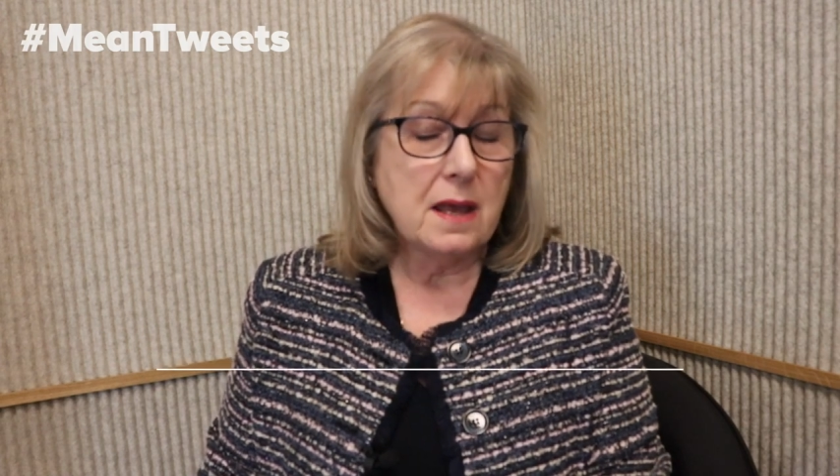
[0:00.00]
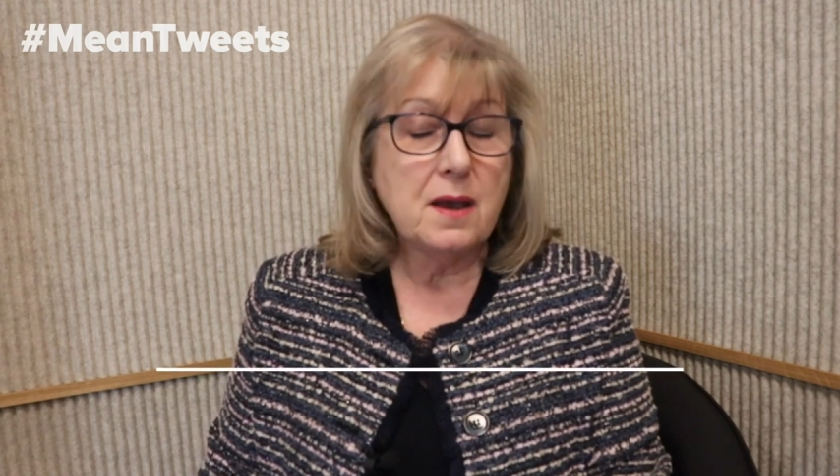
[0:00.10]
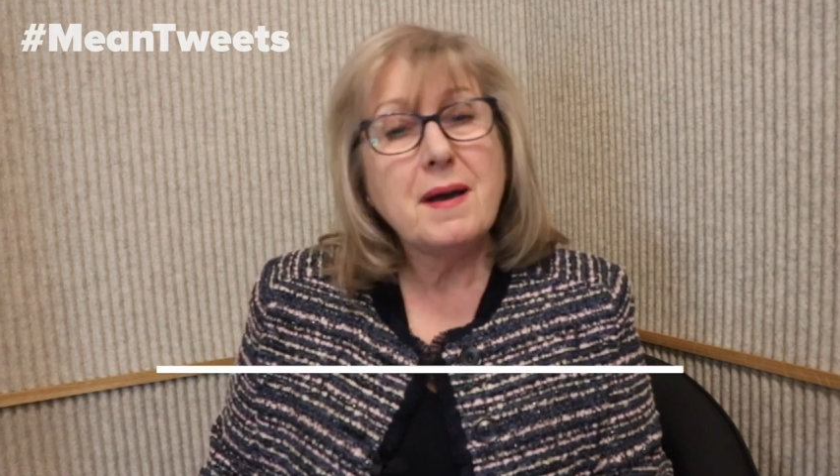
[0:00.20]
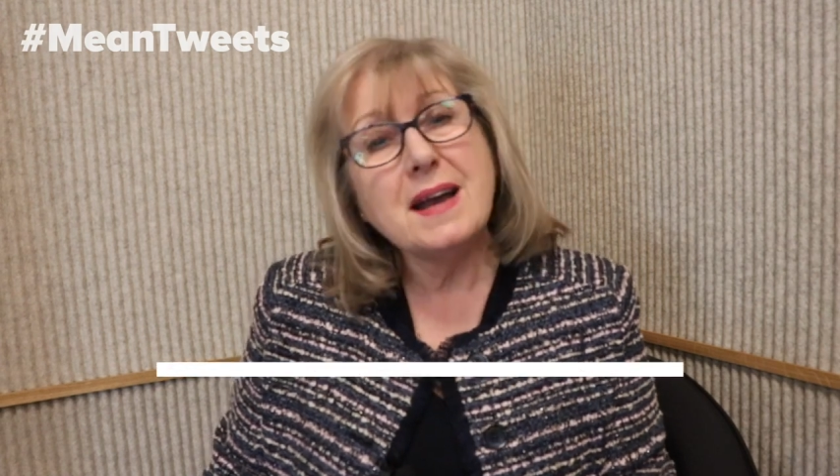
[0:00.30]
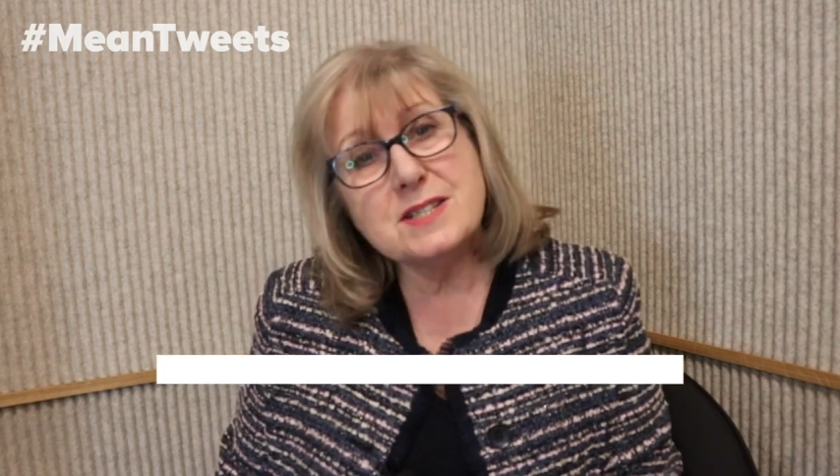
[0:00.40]

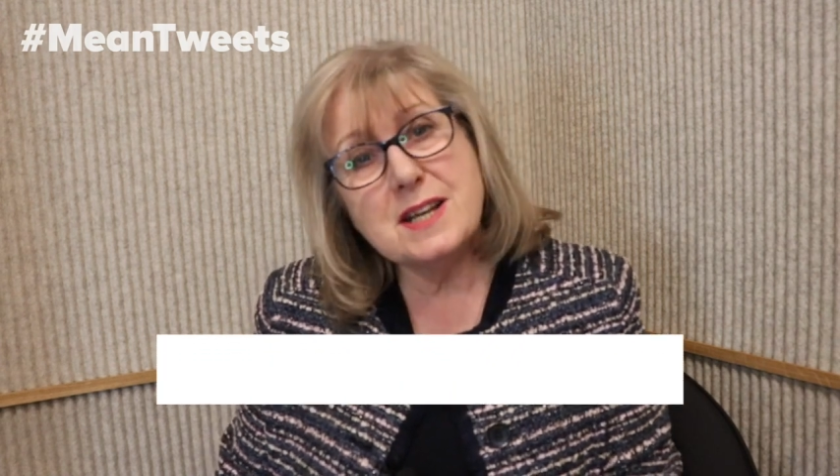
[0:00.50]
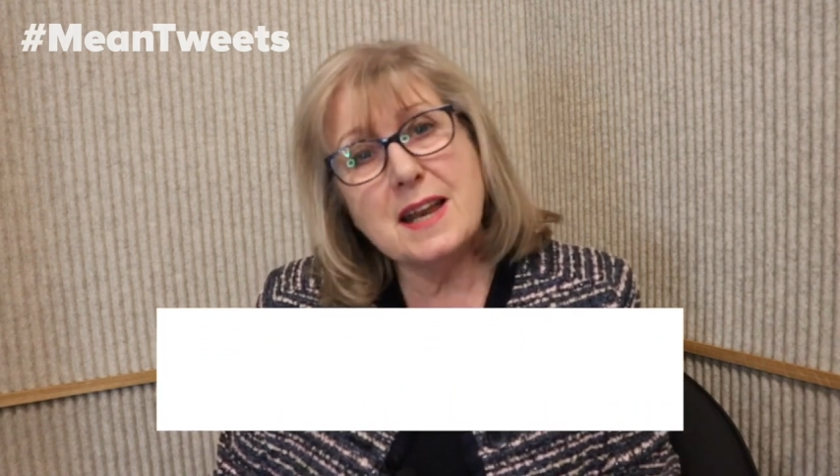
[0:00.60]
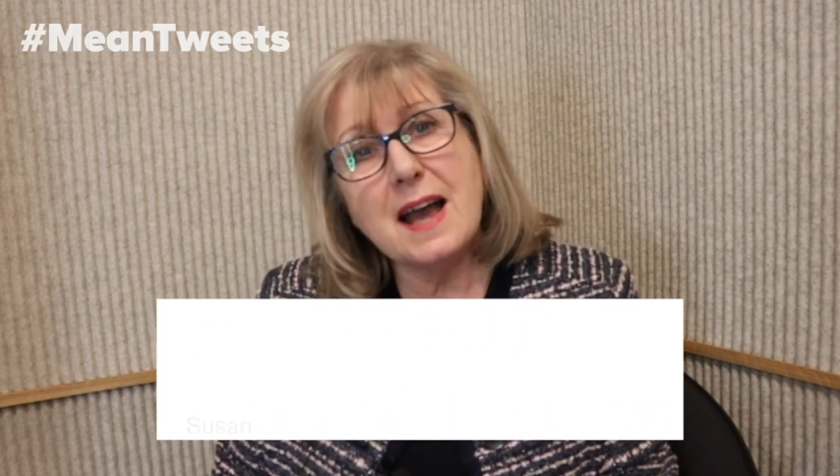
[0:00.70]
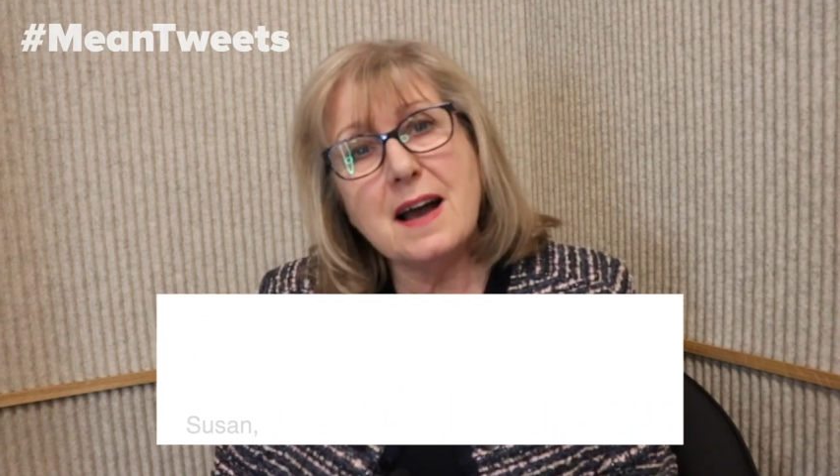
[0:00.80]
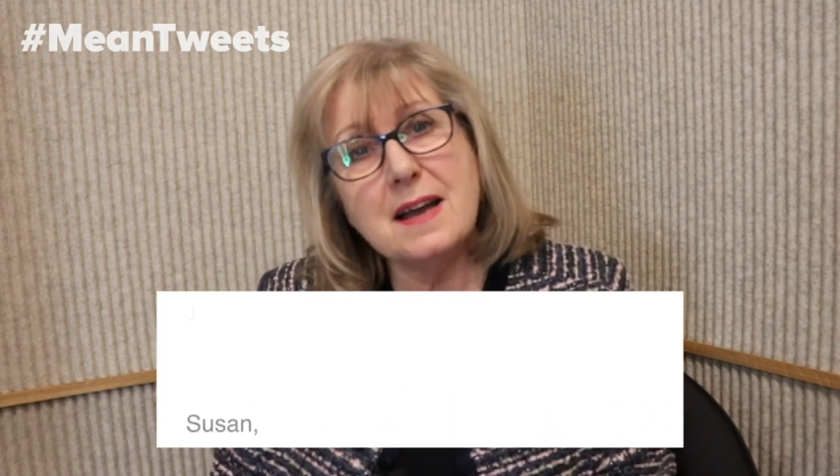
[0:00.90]
who
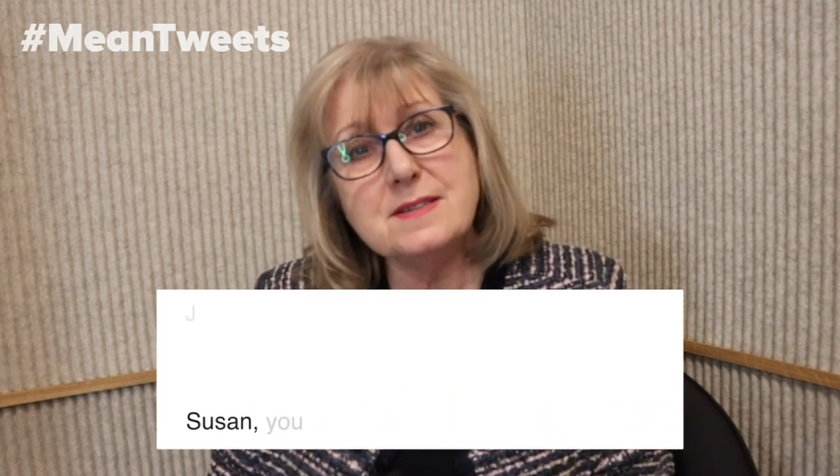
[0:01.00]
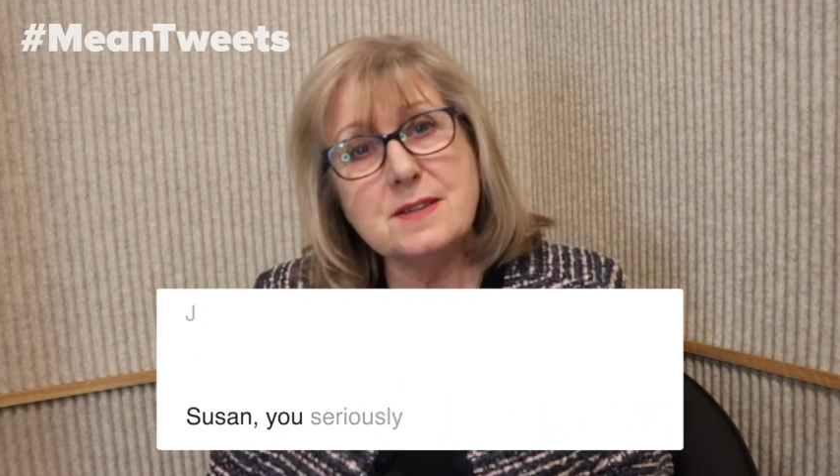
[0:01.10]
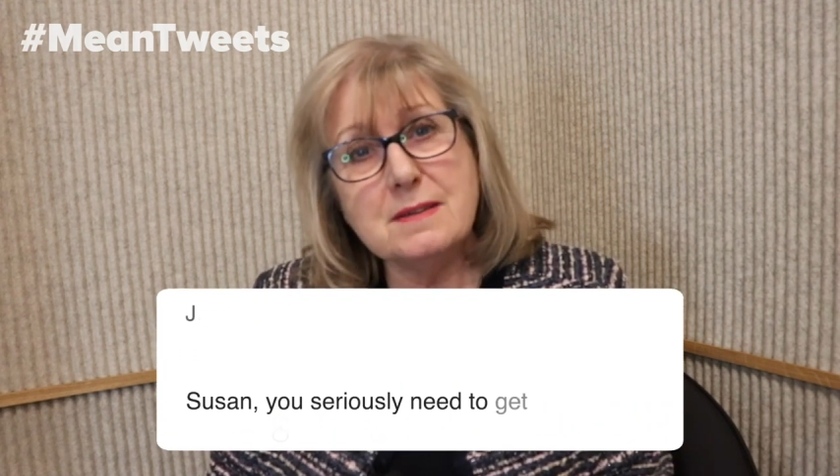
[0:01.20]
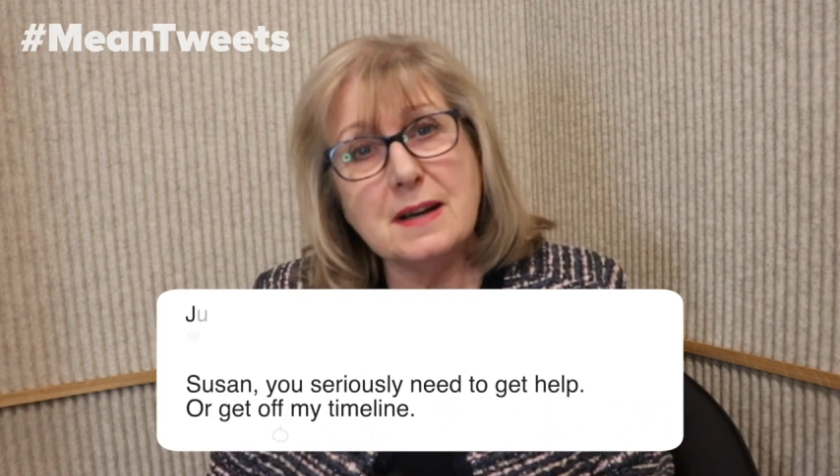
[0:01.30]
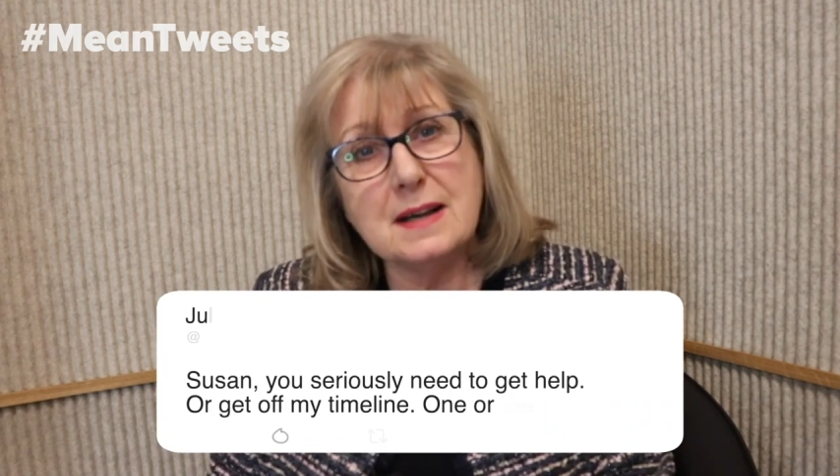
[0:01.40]
actually I
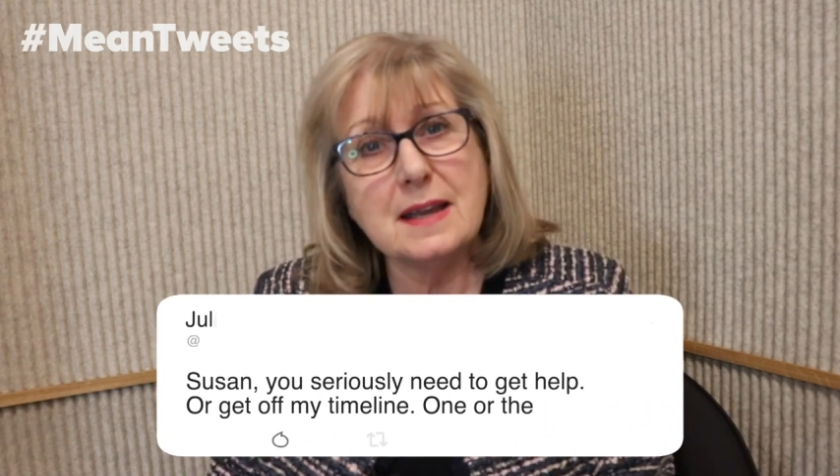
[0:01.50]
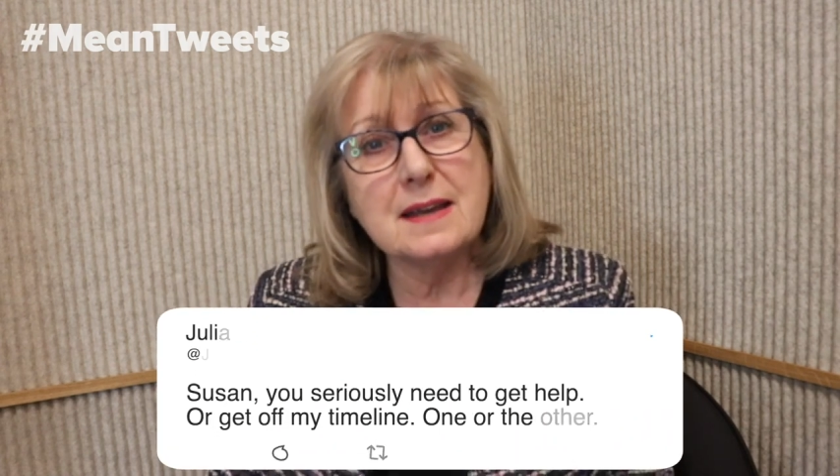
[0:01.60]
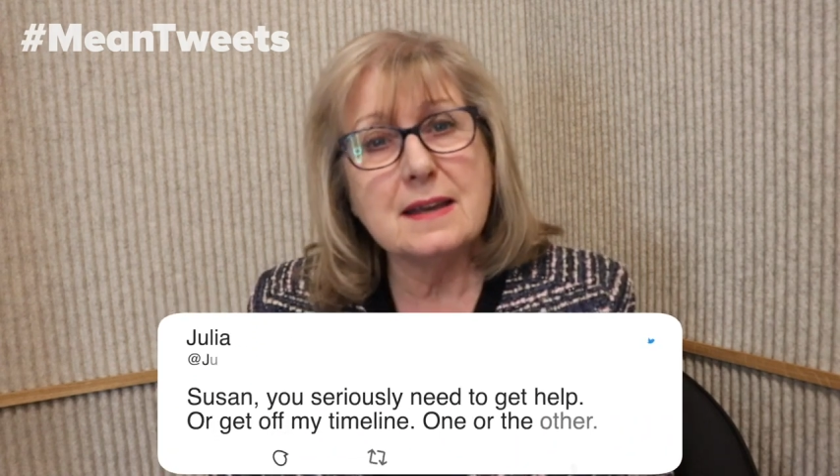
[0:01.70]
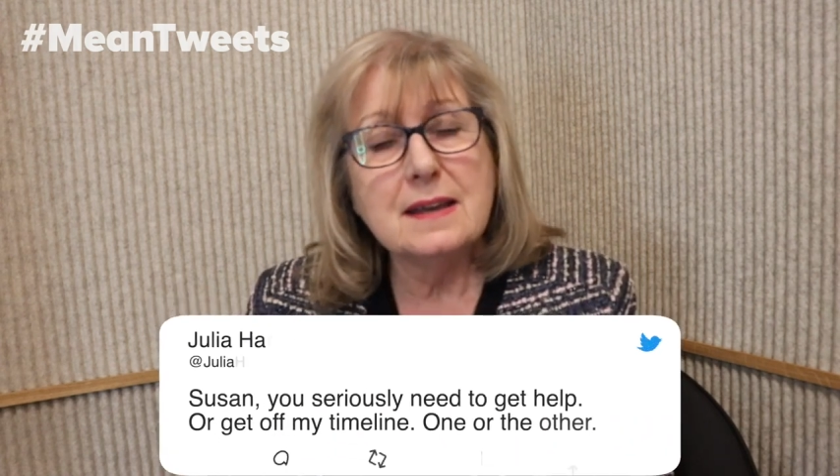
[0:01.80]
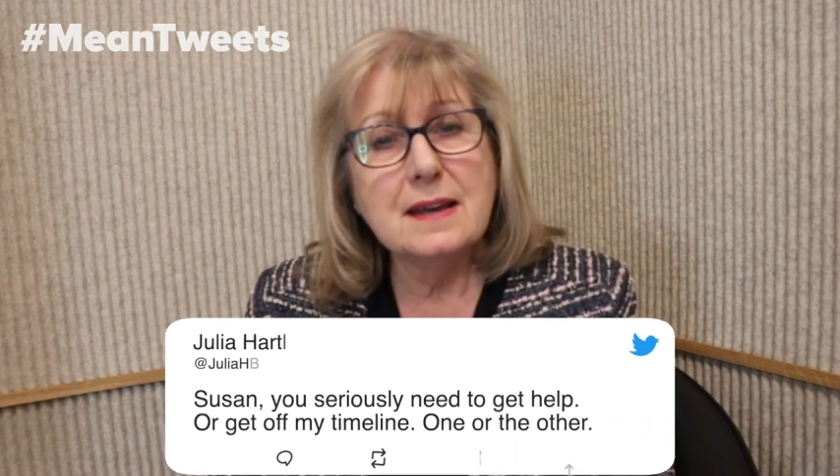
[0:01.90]
do
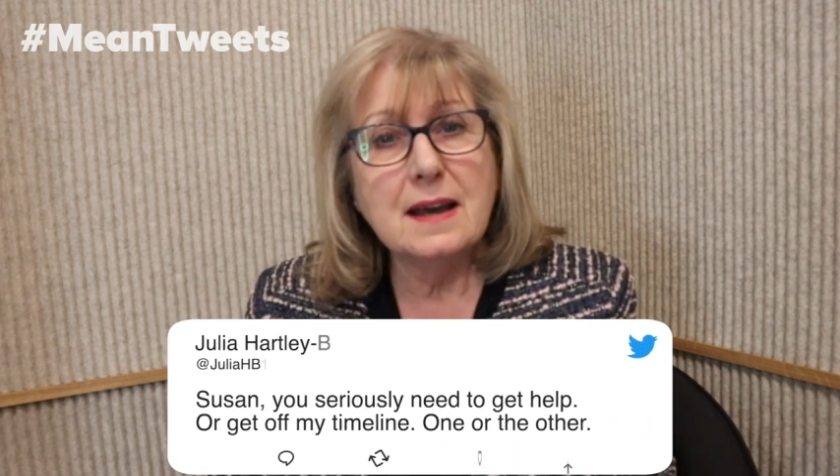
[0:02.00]
like.